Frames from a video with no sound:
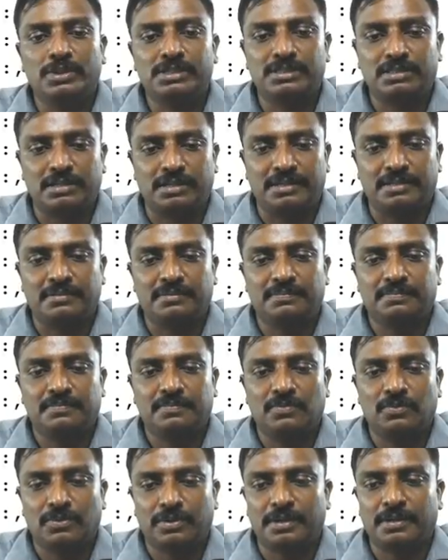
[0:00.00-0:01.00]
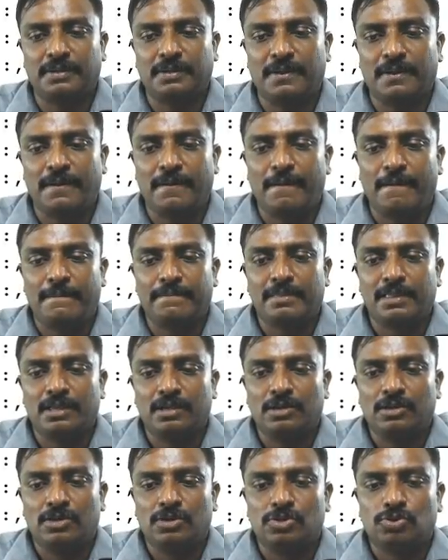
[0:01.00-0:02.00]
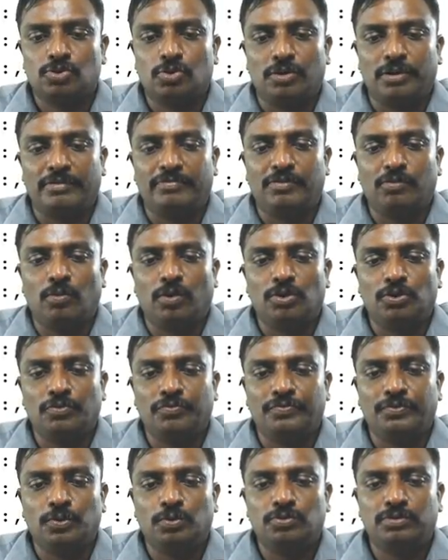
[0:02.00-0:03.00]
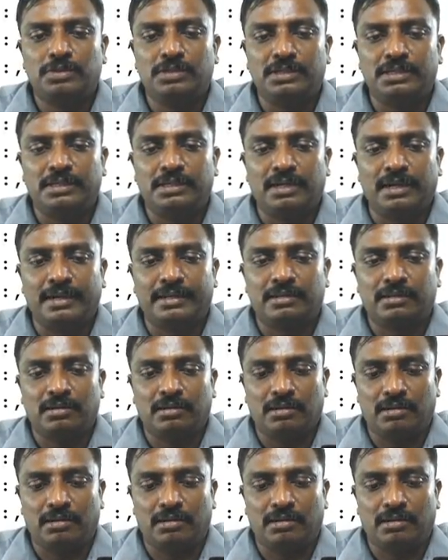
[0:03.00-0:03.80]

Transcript: is 3. Okay. So if you want to view 3, like